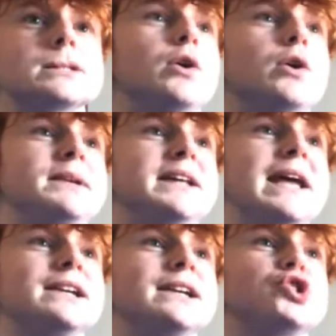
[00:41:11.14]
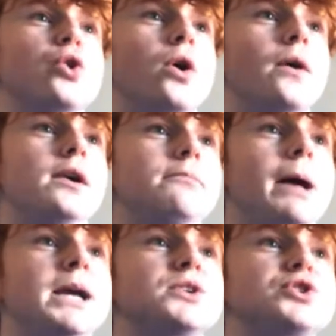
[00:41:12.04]
It will be taken short.
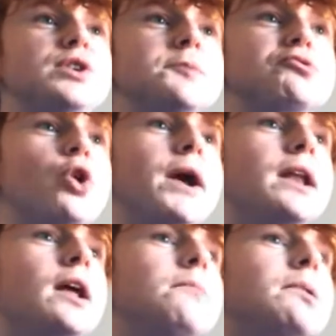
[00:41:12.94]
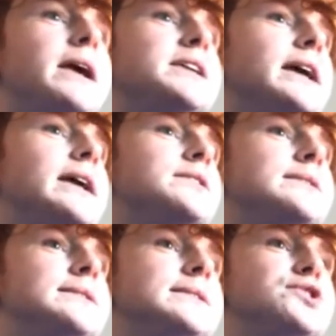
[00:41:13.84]
Back into De Bruyne. Plays it
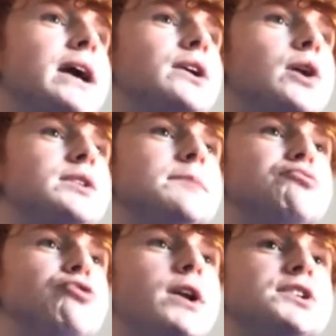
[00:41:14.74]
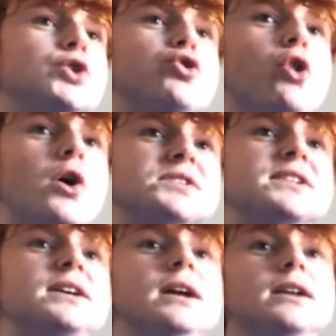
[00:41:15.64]
into Zinchenko. De Bruyne to
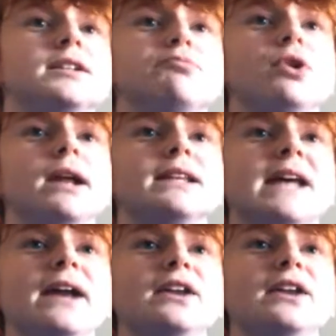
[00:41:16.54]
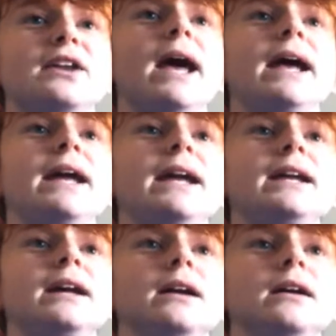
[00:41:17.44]
cross. De Bruyne has head
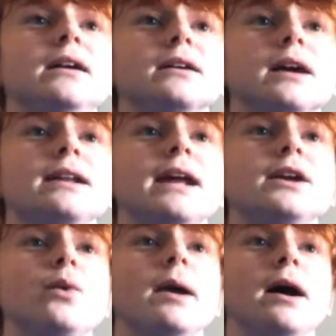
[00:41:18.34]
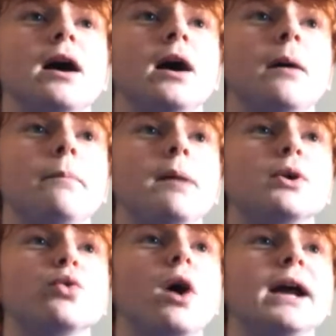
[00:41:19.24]
away. Can he head it away? By
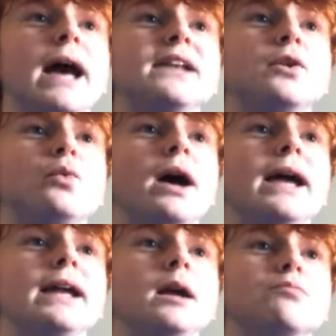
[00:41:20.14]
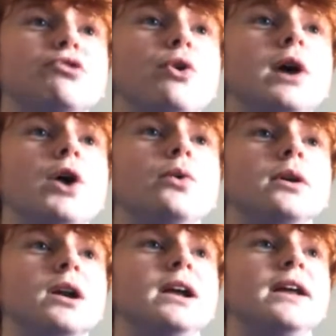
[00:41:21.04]
Maguire, headed away. Bruno
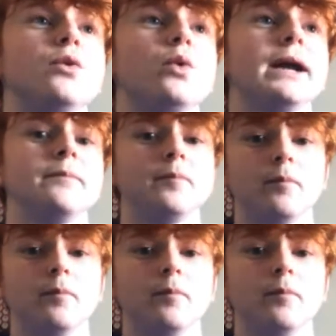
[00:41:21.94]
cleared away.